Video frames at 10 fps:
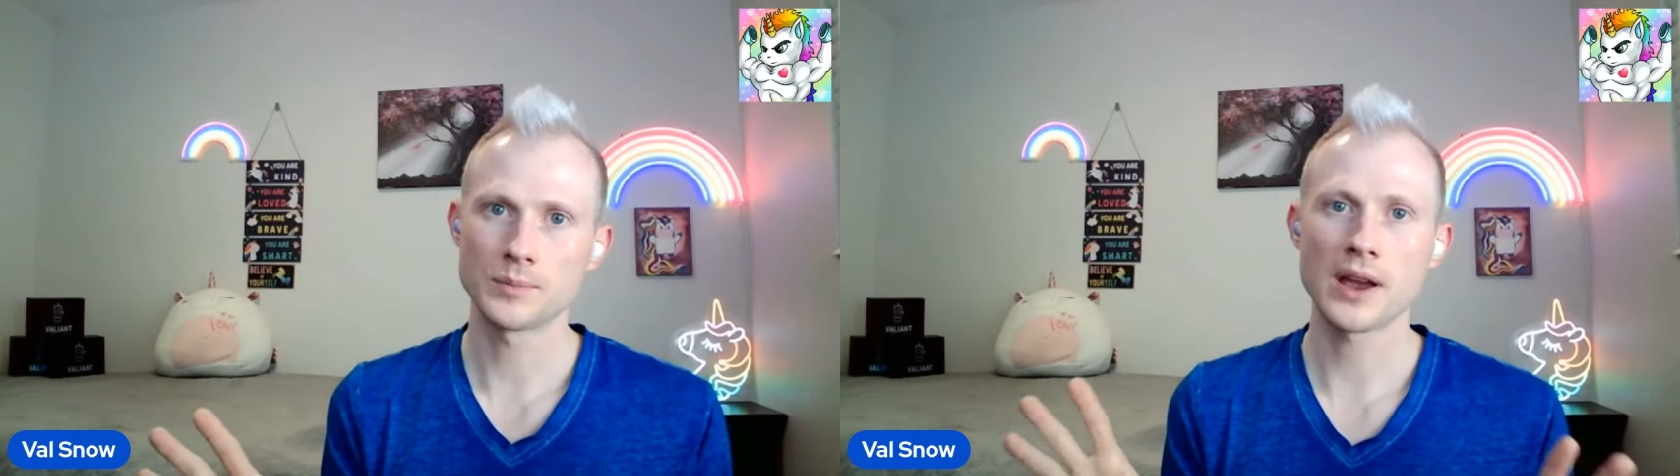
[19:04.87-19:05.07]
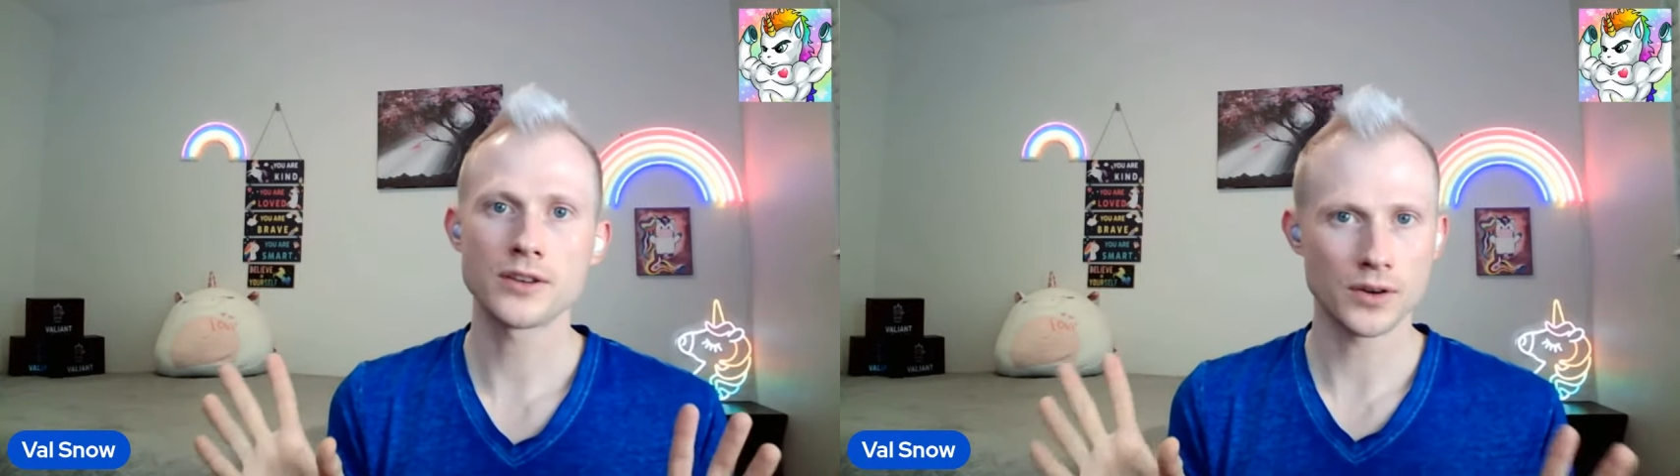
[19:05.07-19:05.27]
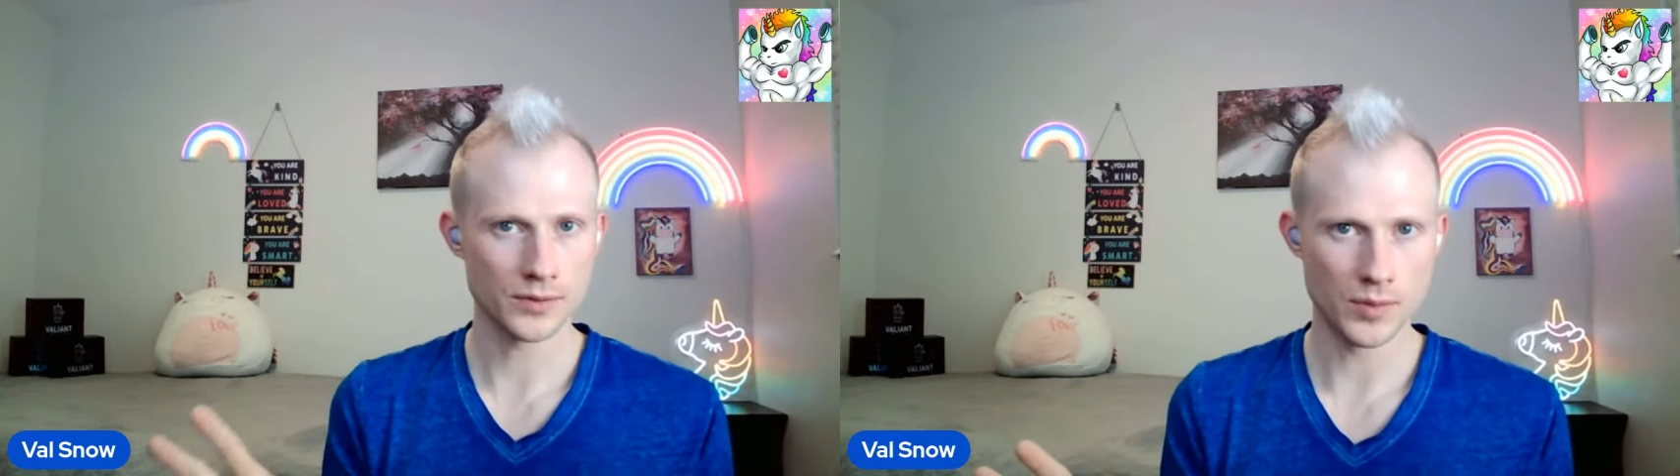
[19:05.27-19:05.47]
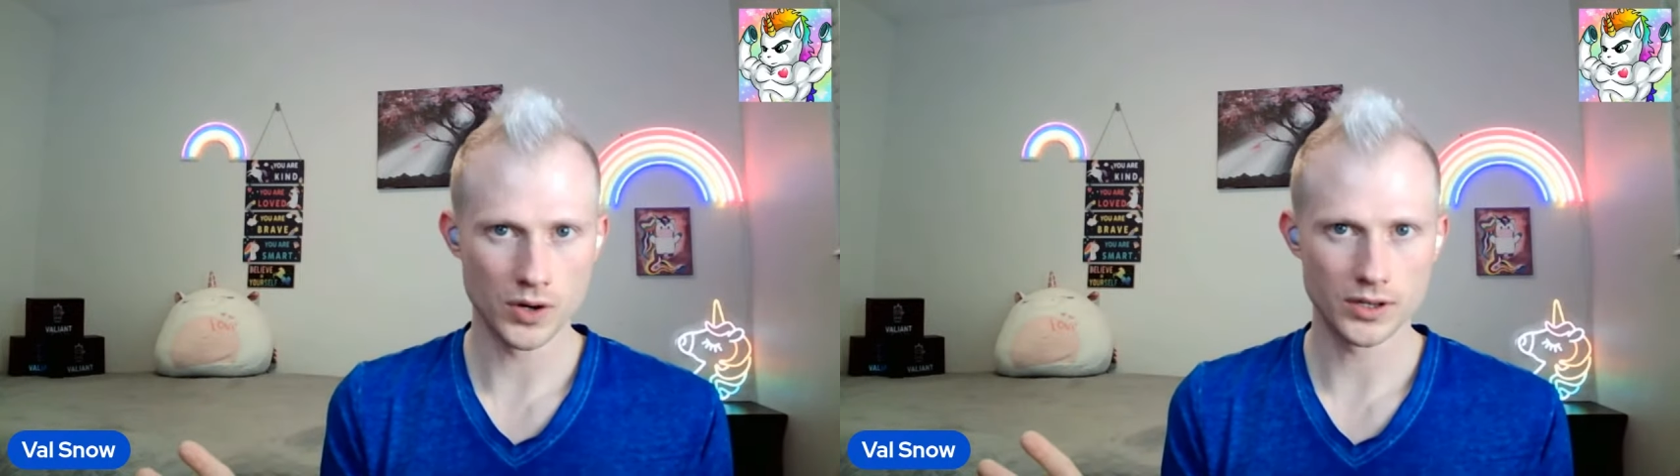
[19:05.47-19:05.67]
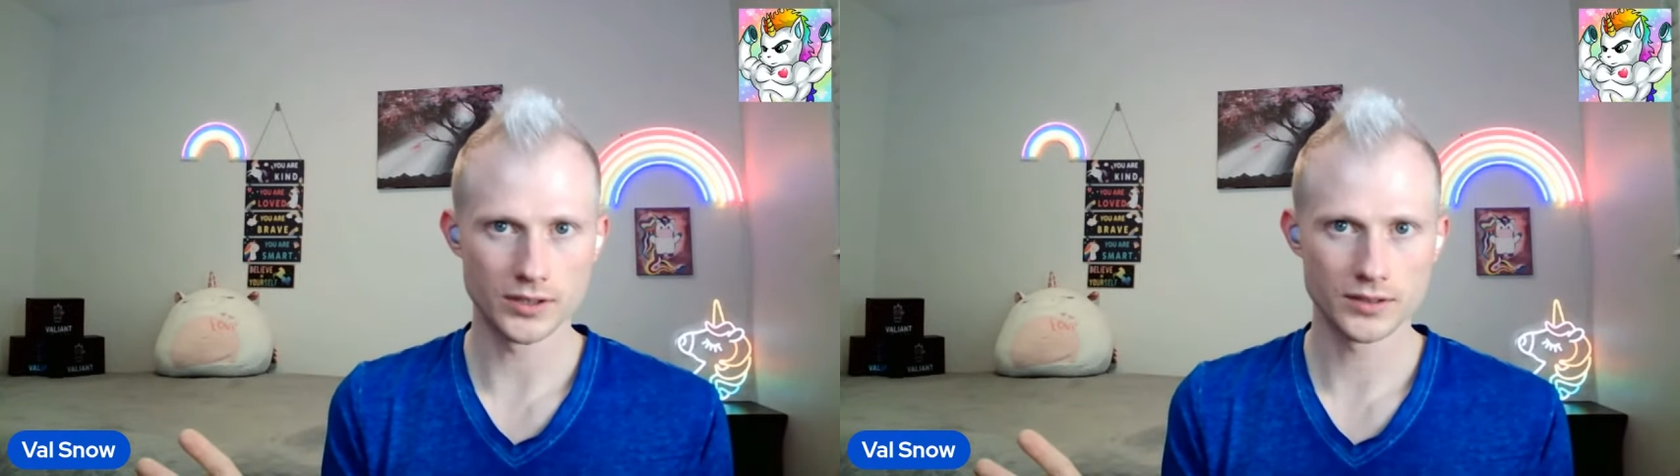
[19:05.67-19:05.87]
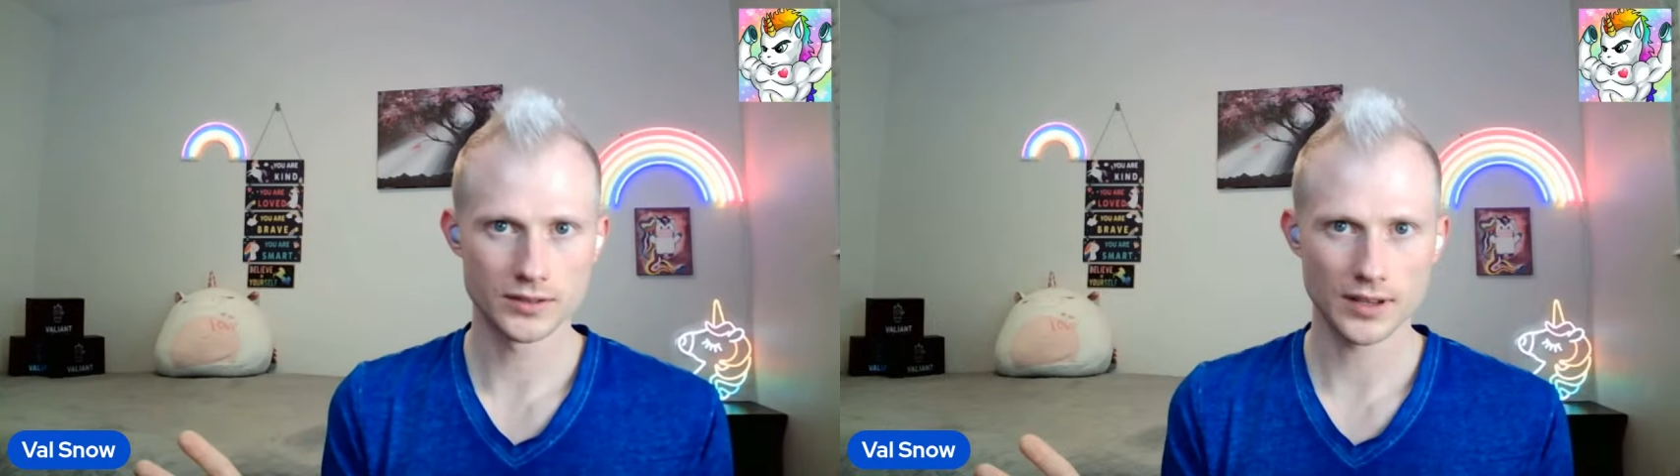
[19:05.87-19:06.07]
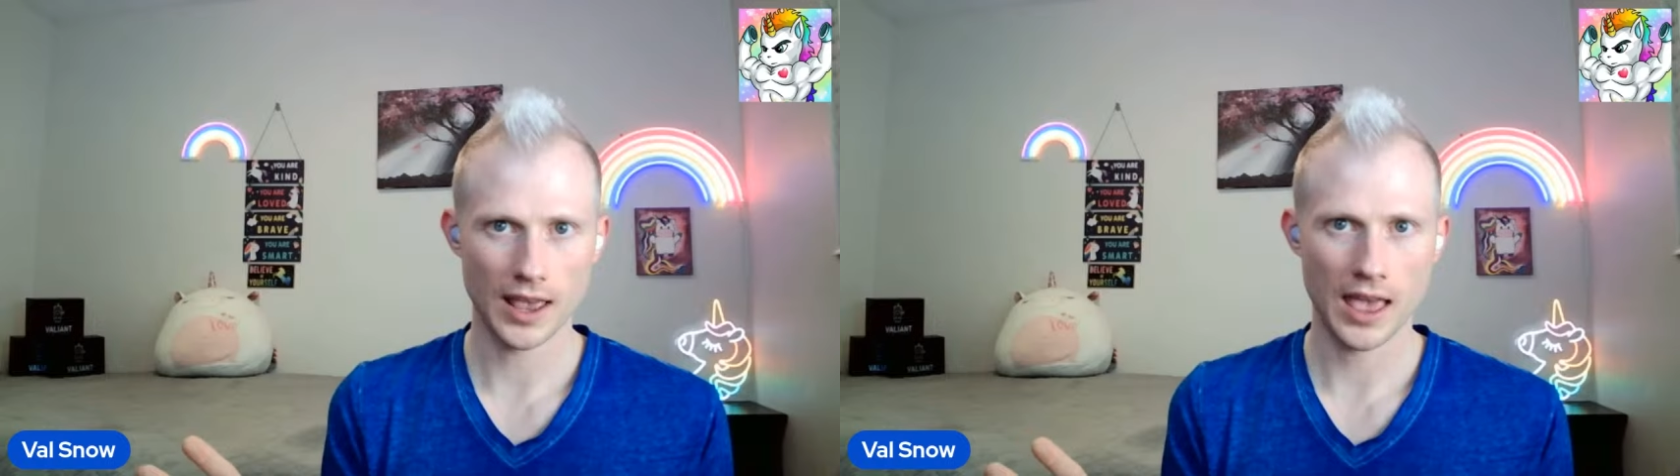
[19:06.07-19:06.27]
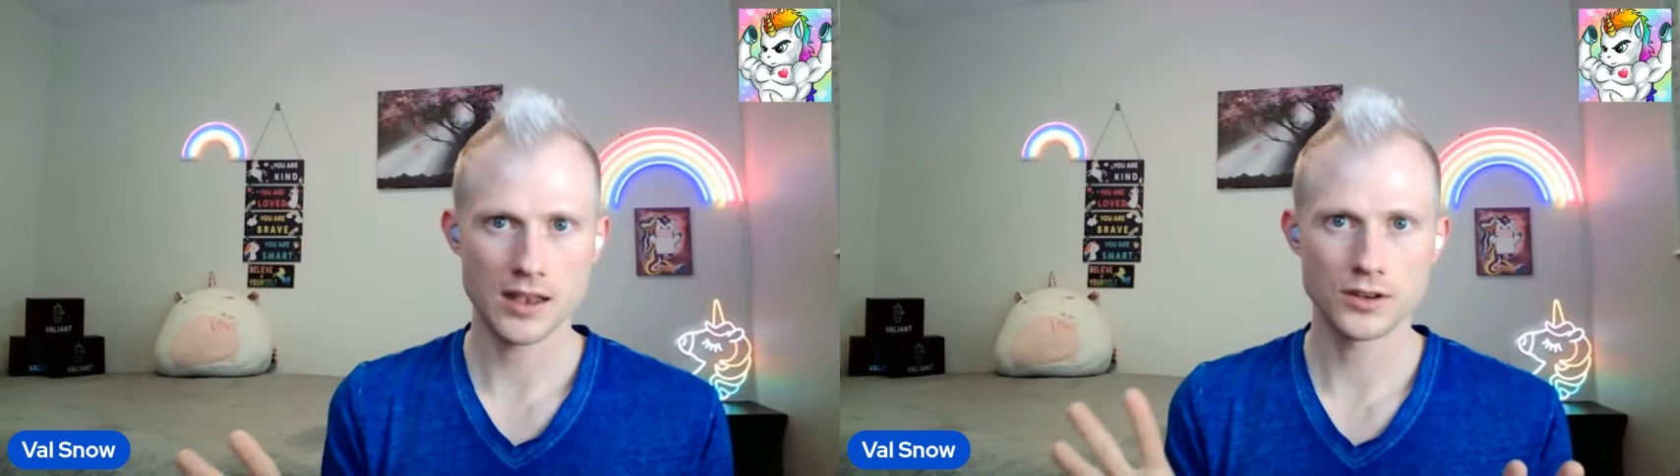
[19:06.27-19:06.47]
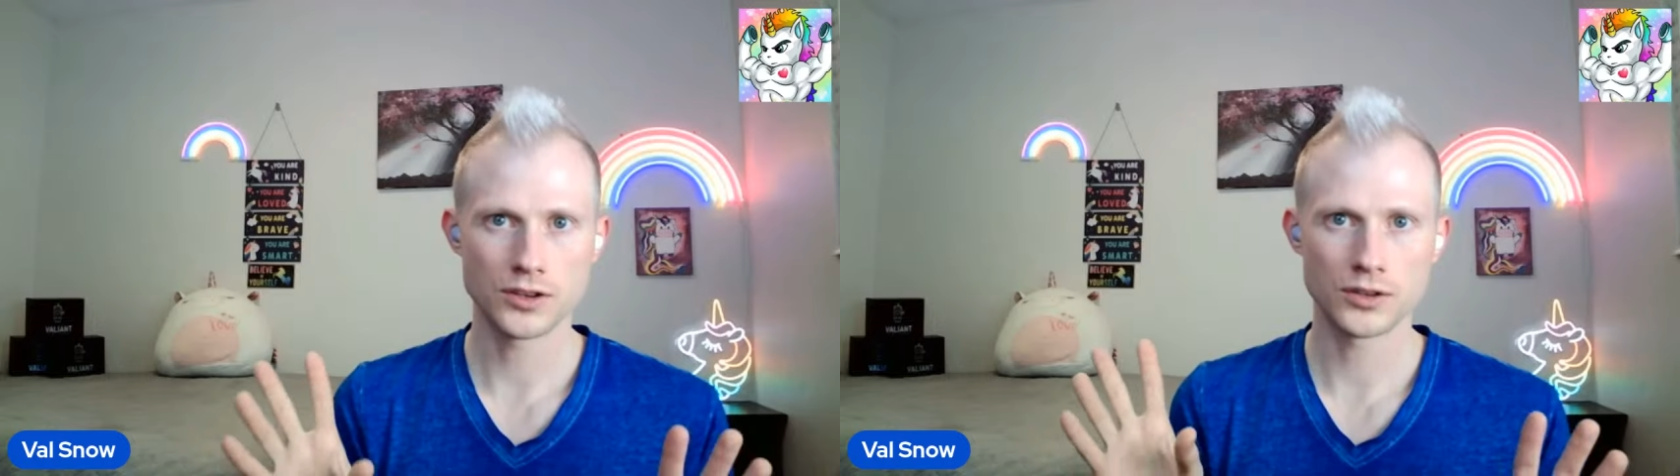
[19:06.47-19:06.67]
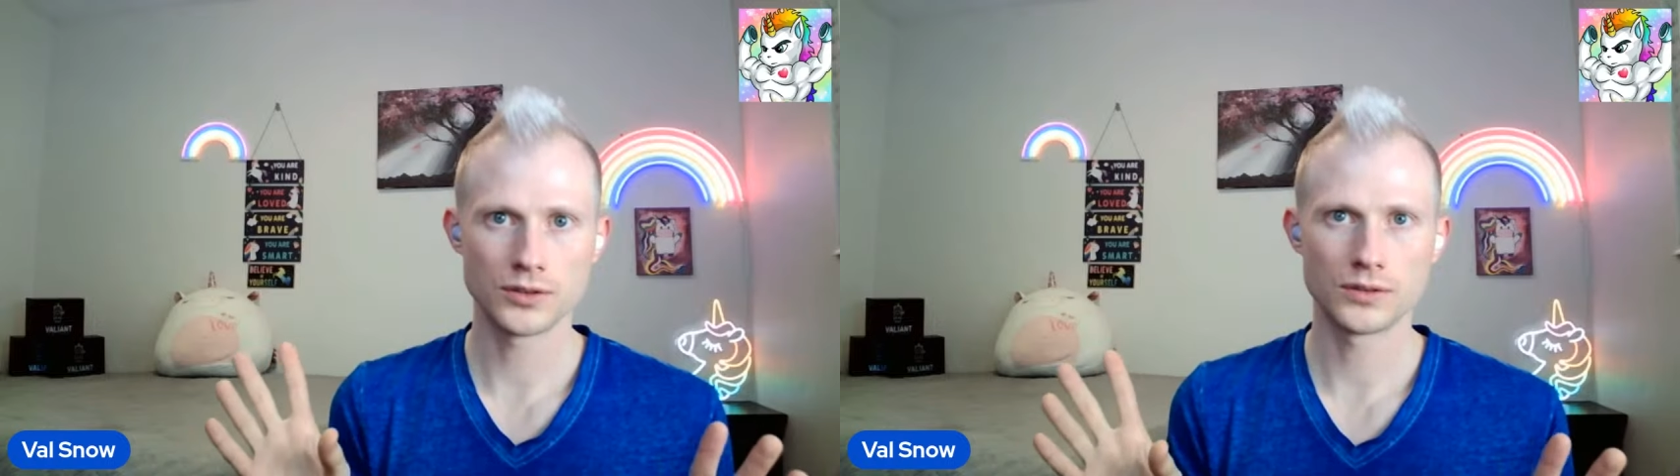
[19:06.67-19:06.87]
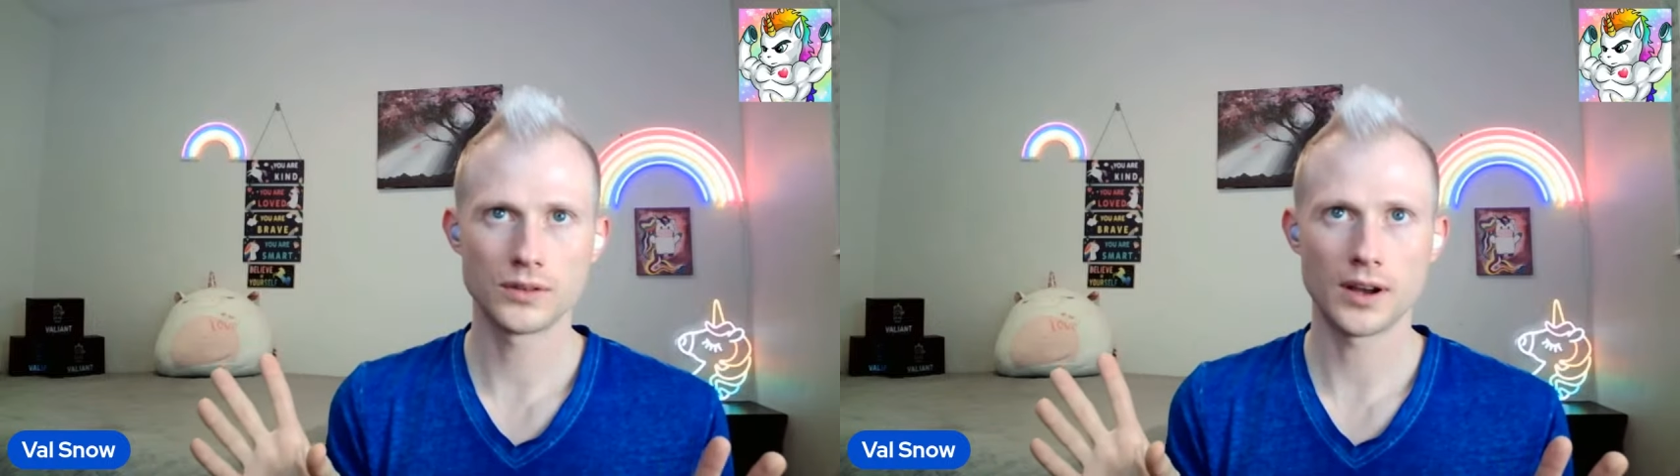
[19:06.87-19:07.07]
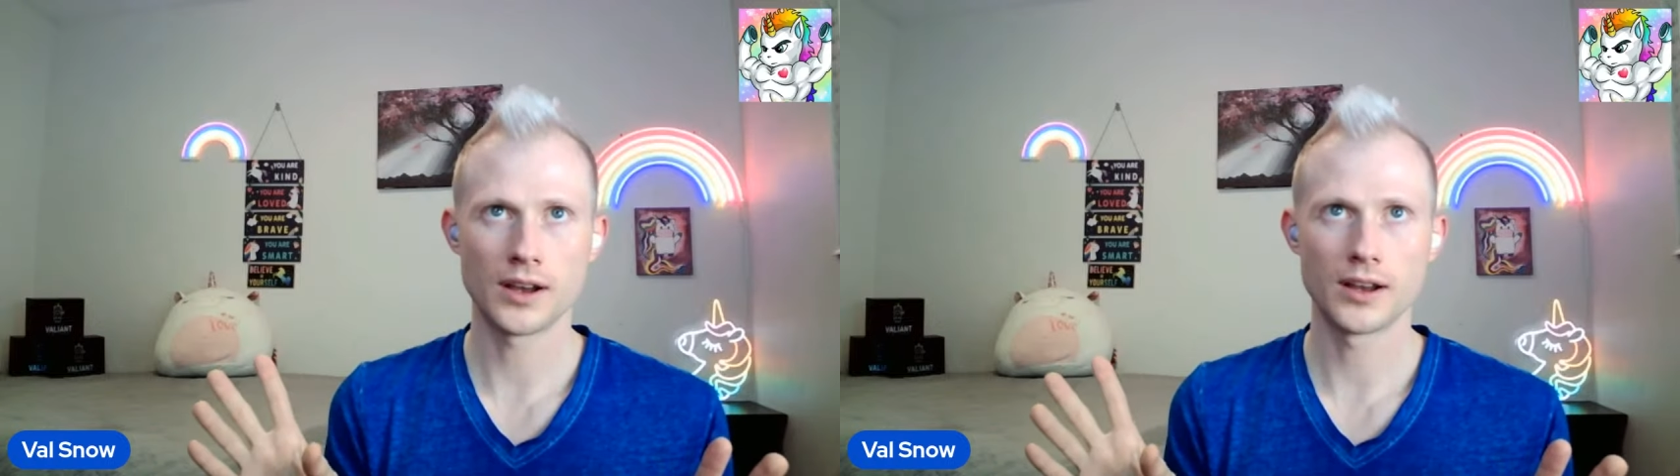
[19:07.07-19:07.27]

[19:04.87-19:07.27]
by your own morals and you